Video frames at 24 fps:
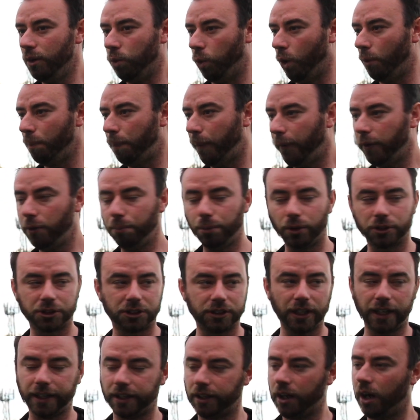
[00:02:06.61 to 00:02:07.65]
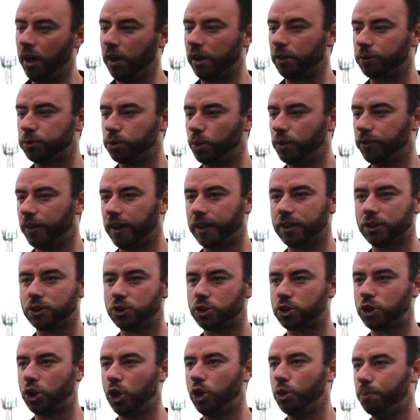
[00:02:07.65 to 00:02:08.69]
1 point, but second half we've had
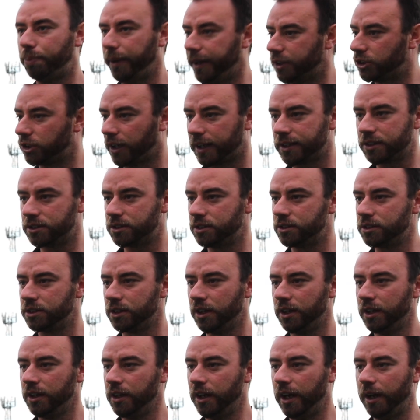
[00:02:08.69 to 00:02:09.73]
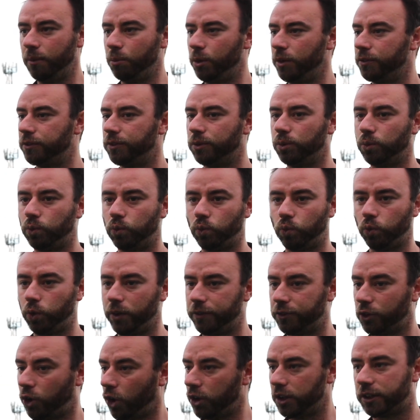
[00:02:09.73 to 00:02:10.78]
two big chances and we've
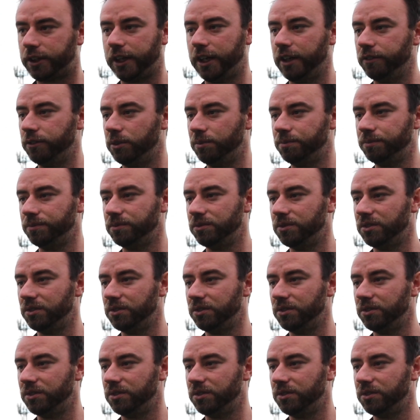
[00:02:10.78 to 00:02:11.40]
got to take them.